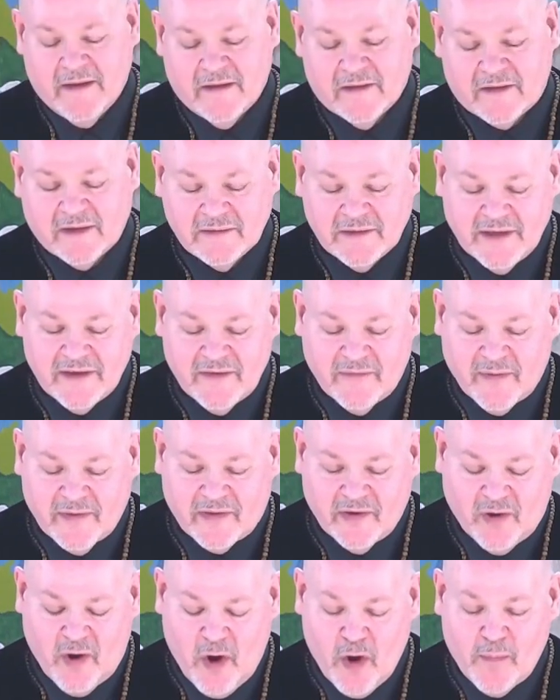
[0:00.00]
To live with
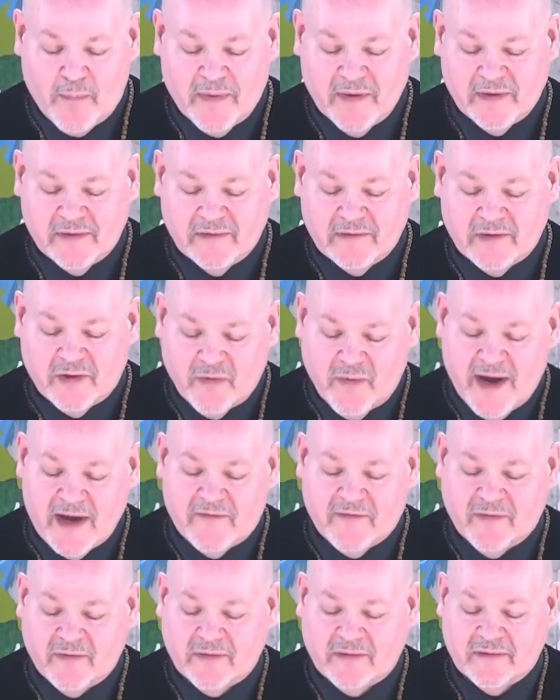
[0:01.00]
an open,
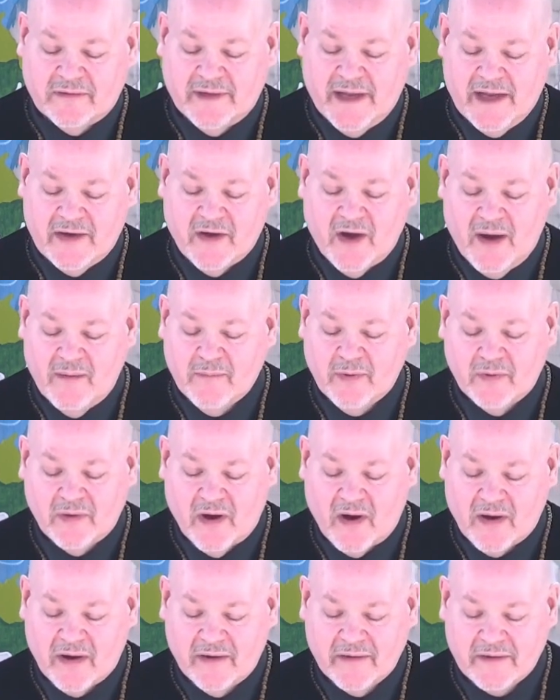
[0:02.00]
grateful, and humble
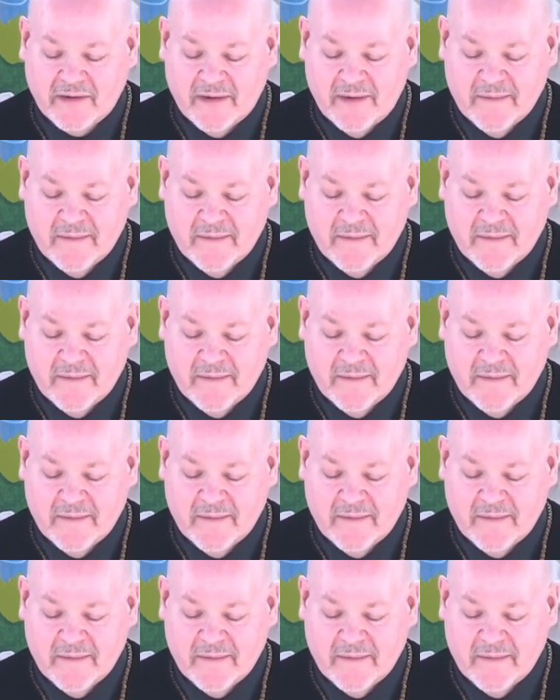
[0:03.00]
heart,